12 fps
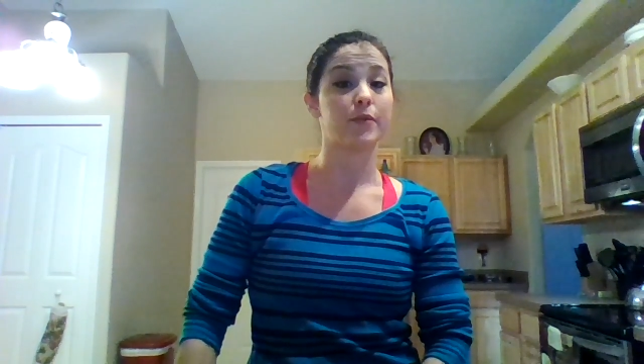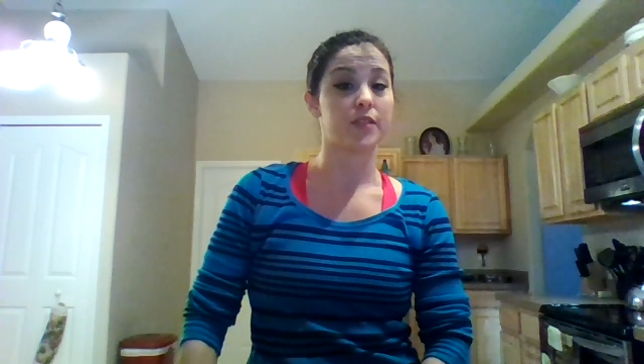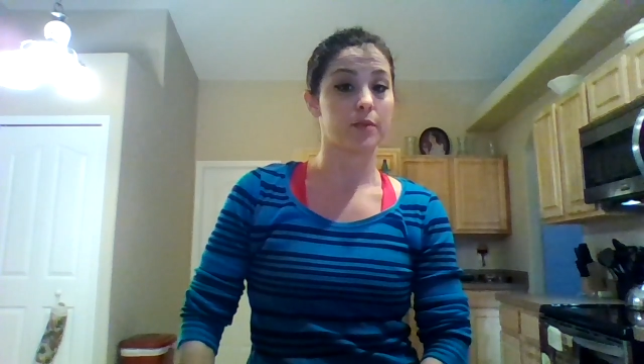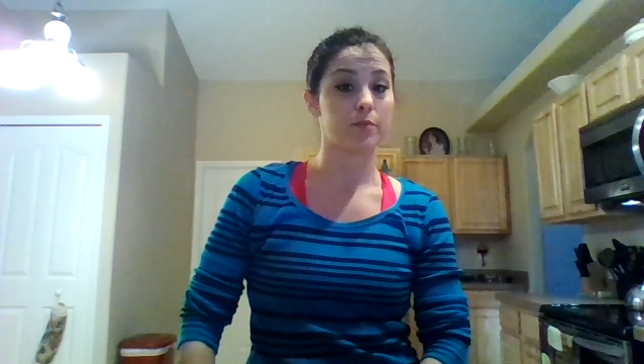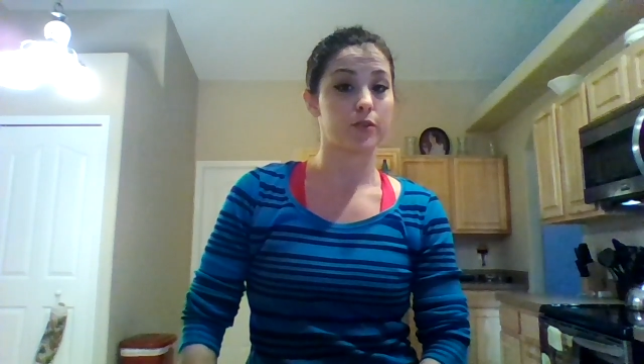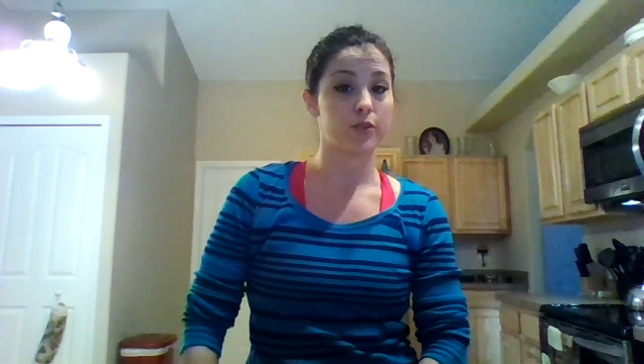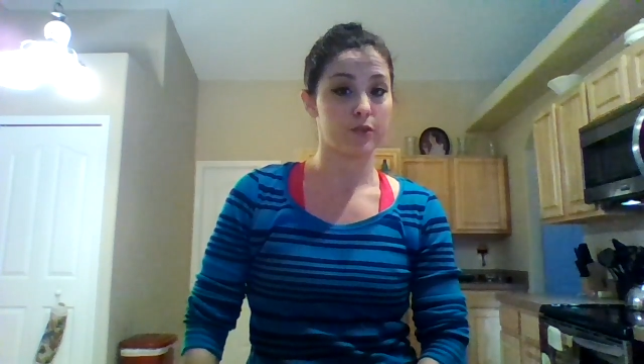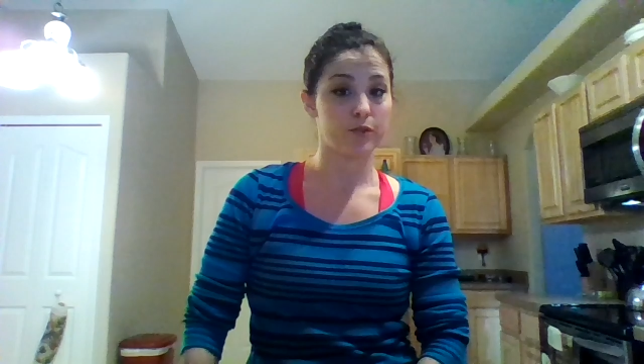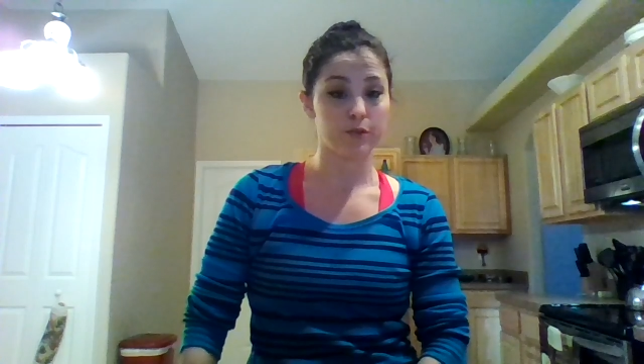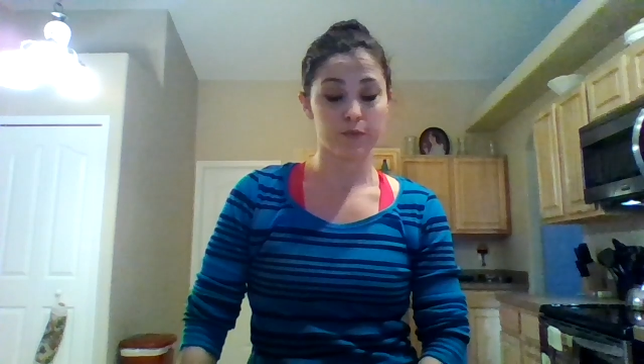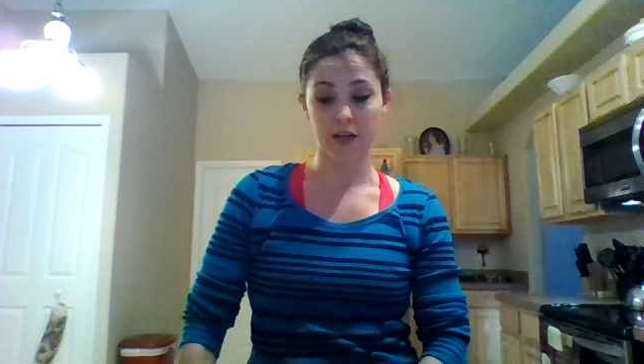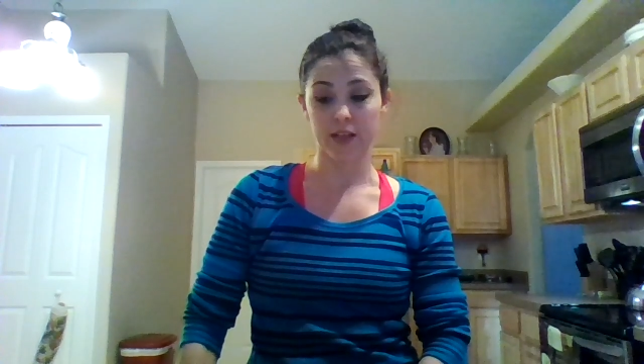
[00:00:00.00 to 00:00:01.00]
I was able
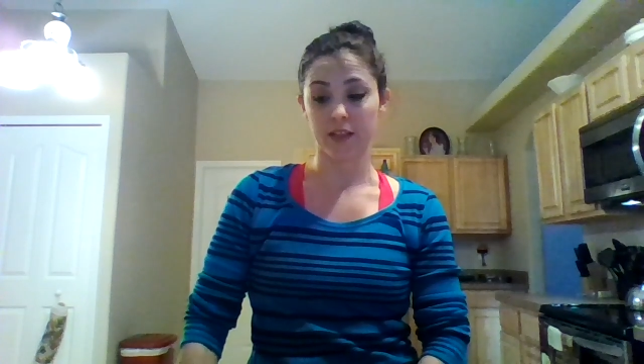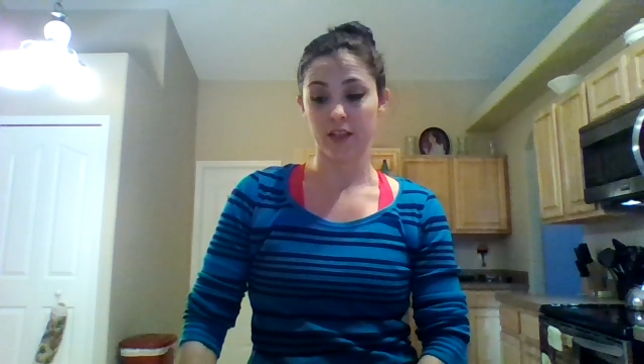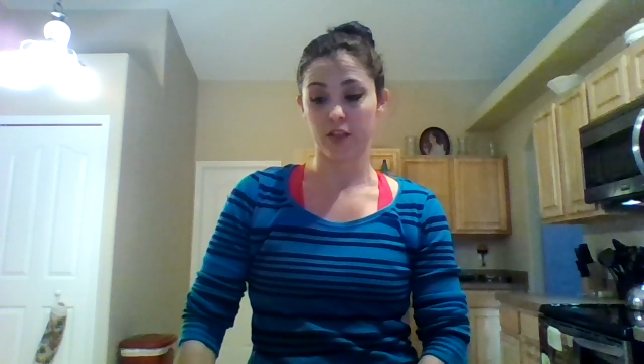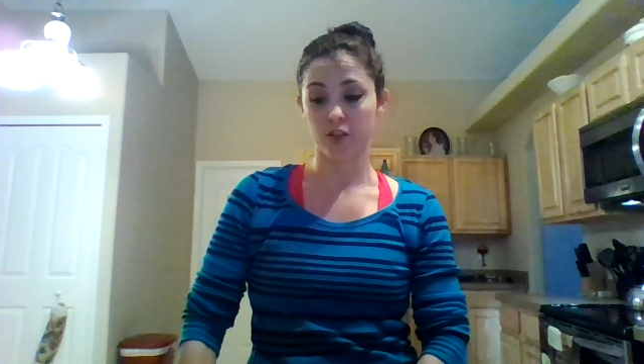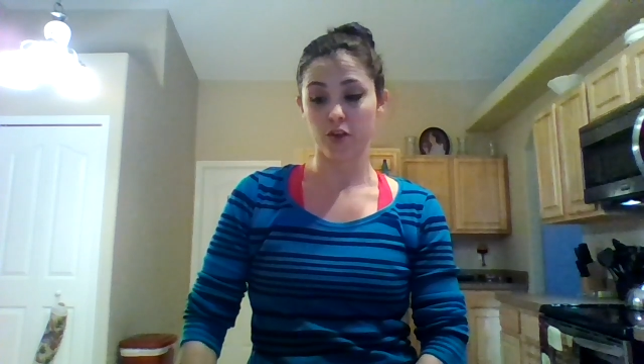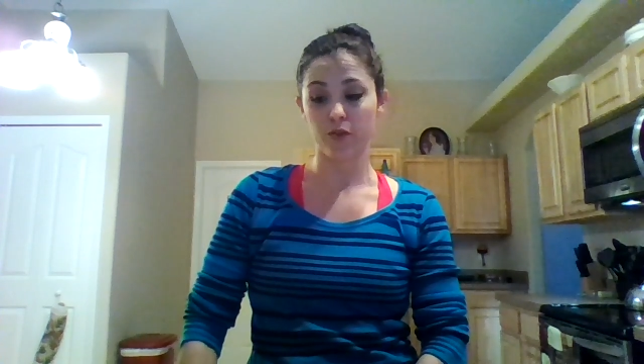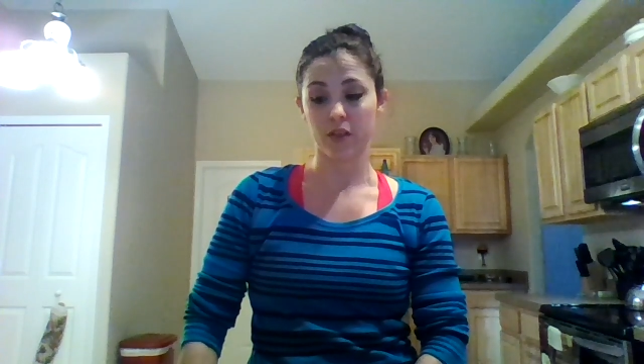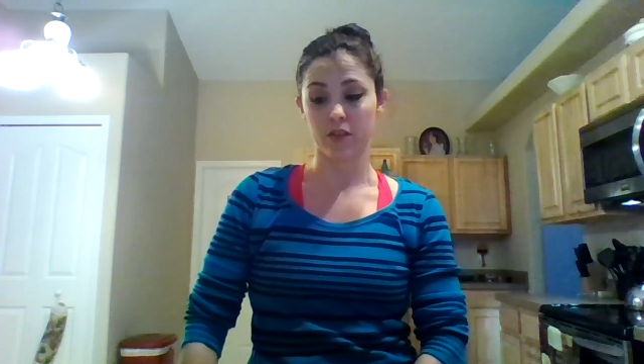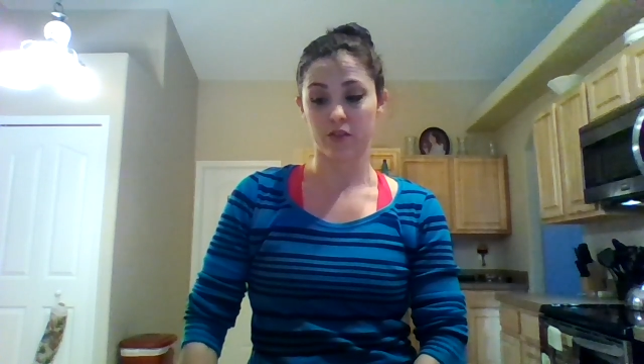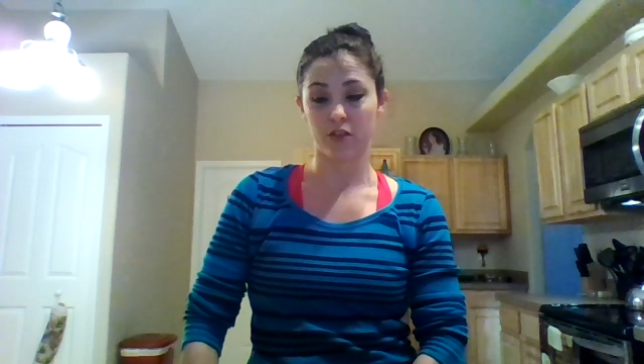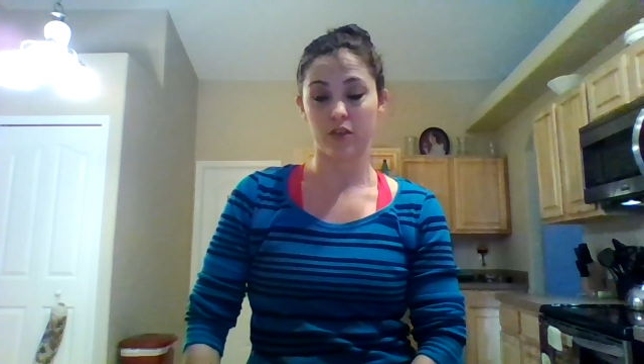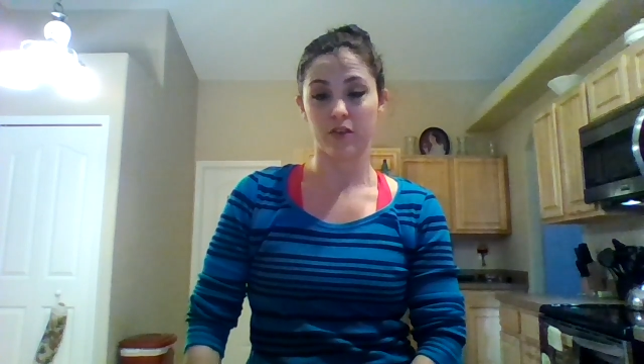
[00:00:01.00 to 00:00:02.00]
to finally show
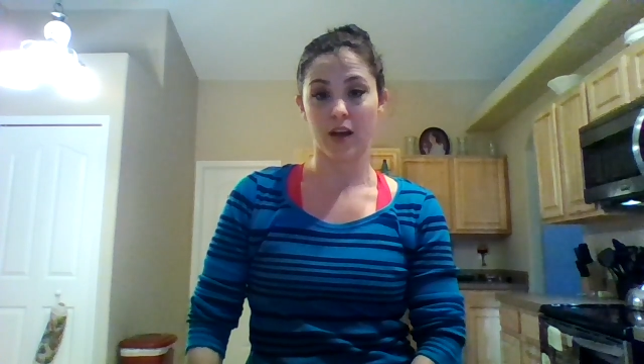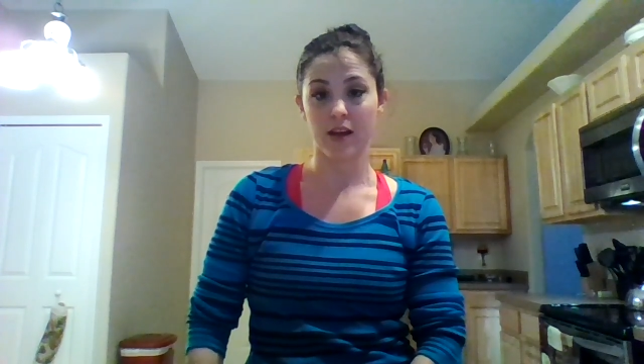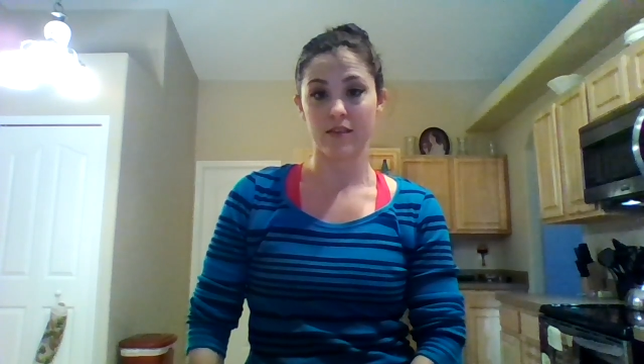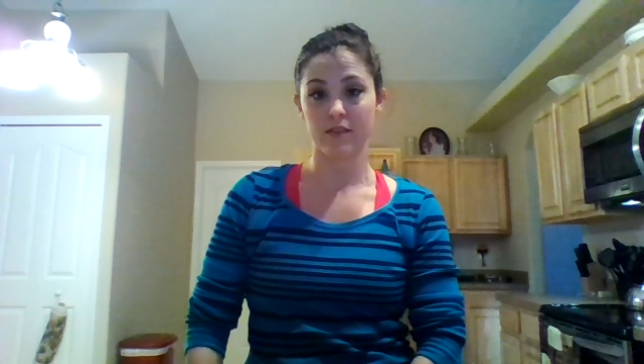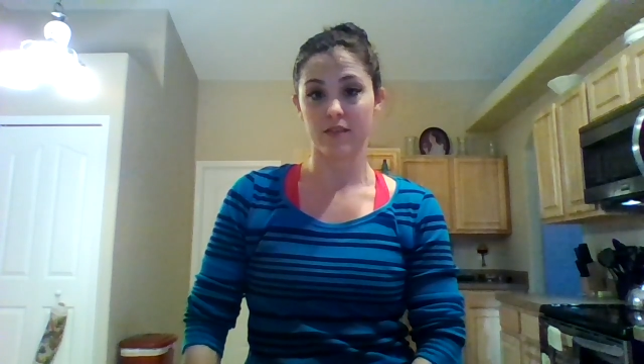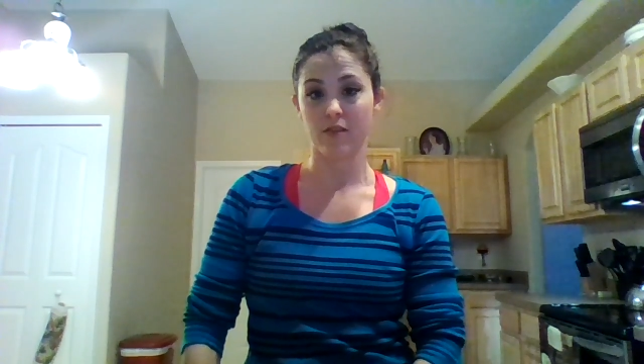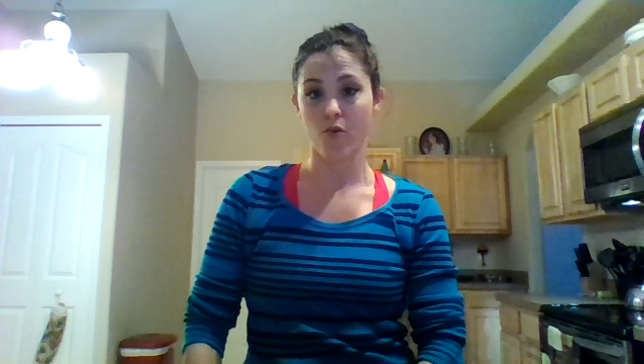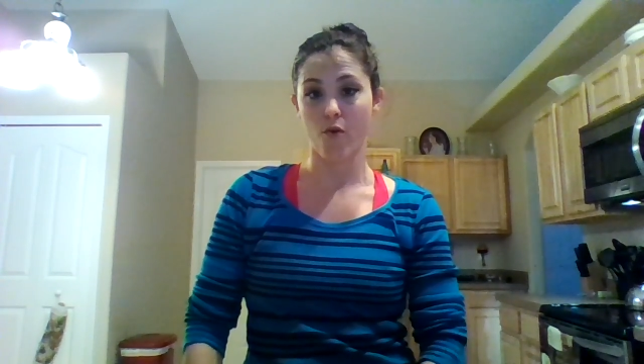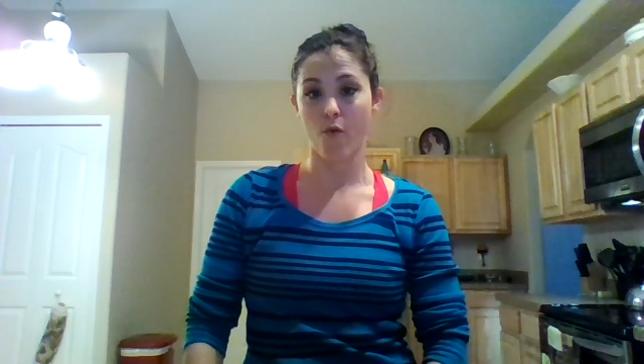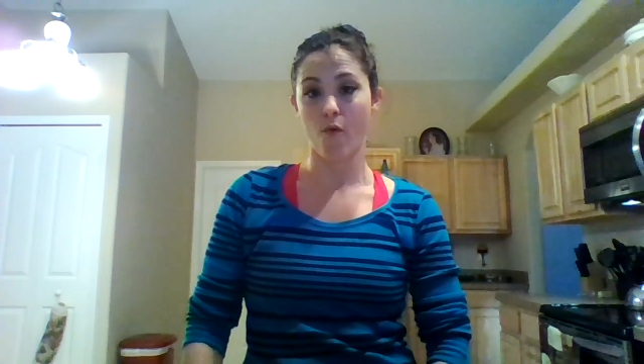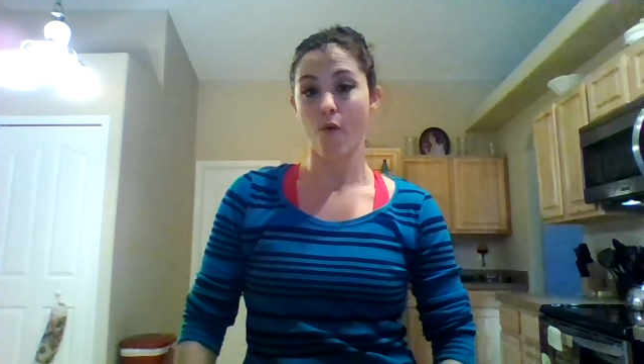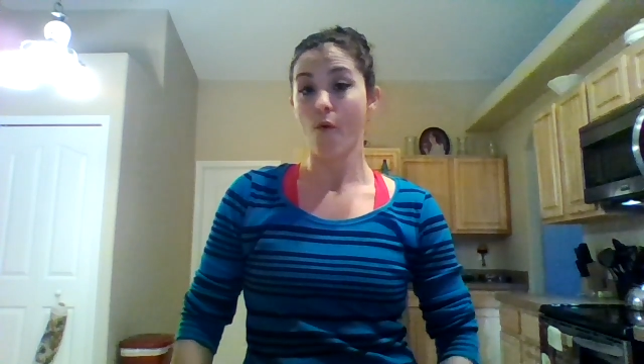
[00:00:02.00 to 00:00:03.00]
this to you guys.
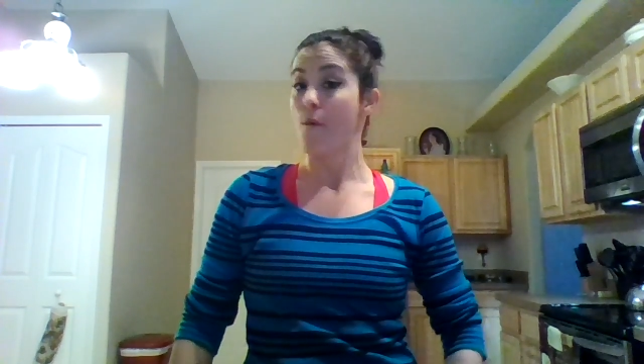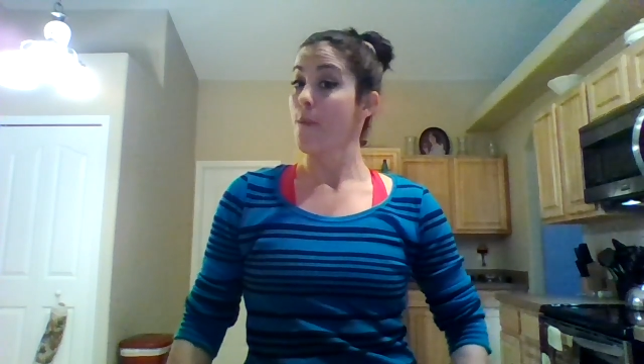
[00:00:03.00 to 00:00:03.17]
So